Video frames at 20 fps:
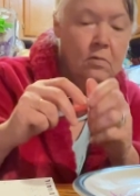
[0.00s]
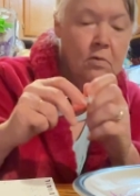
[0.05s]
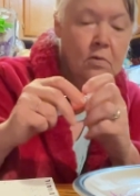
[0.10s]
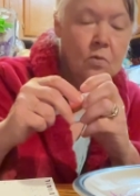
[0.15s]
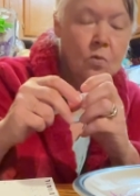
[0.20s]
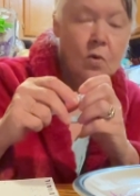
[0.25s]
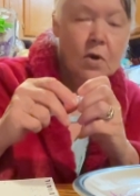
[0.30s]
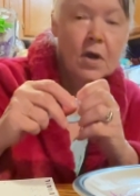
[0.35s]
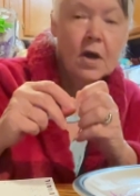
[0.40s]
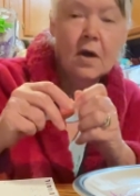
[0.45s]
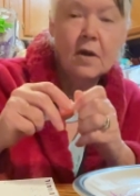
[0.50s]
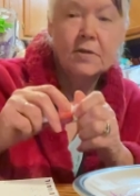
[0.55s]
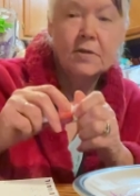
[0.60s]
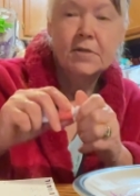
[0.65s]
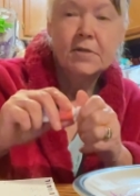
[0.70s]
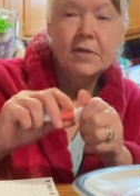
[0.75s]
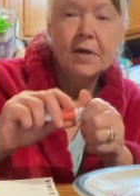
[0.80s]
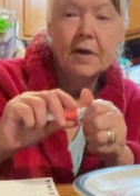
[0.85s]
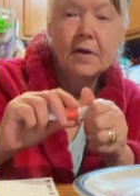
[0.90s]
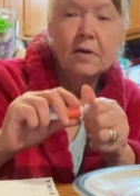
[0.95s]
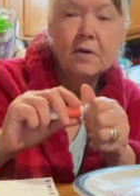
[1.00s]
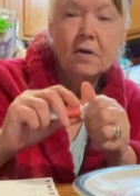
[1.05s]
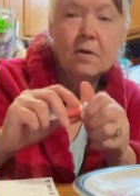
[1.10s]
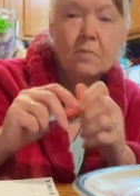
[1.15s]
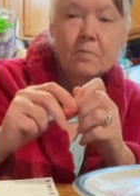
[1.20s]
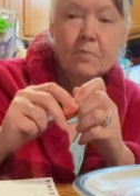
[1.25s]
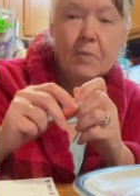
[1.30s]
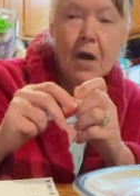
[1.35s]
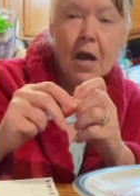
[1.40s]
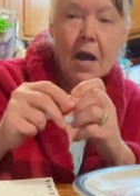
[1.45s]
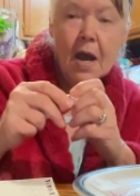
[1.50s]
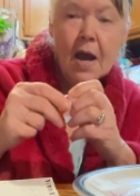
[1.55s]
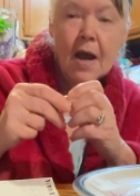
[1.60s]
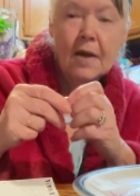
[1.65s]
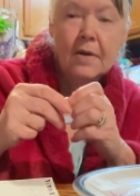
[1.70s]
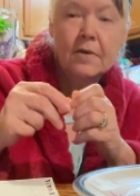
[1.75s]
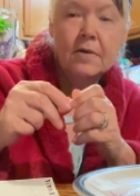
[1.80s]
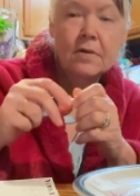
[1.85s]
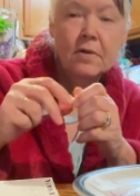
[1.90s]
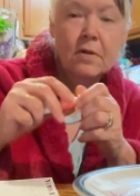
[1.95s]
We got to send them
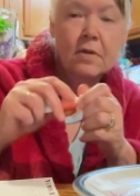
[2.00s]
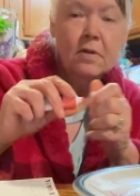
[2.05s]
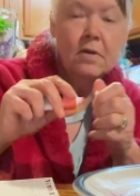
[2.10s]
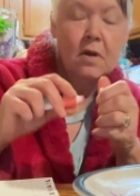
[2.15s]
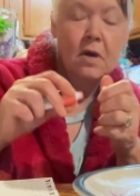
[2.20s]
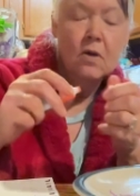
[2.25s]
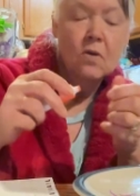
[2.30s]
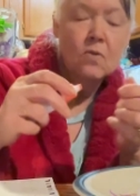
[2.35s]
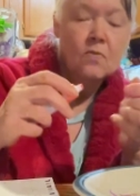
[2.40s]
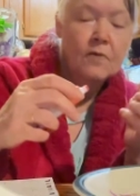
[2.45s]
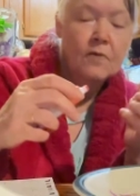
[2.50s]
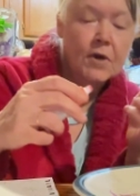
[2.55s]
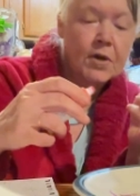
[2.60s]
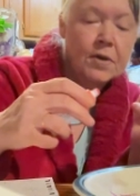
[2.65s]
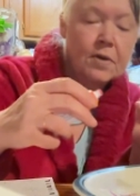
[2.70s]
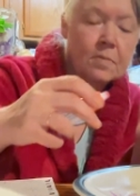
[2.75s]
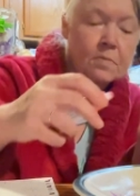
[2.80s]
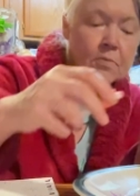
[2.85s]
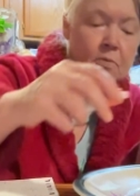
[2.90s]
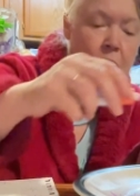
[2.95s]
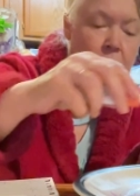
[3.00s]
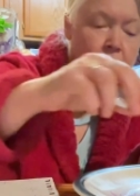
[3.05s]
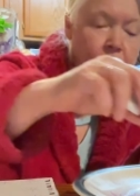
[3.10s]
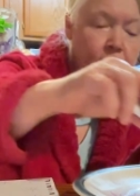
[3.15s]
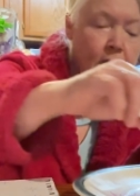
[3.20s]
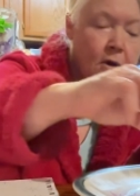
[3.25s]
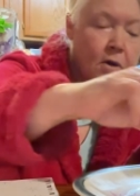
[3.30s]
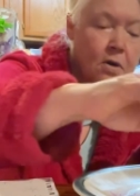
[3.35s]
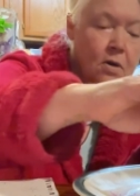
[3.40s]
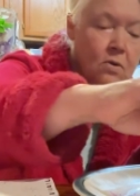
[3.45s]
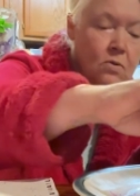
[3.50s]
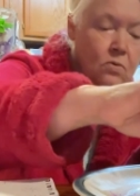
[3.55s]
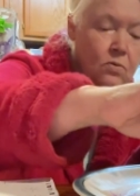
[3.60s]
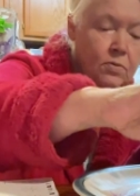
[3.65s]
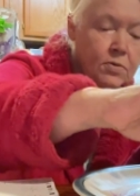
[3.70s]
packing in November, folks.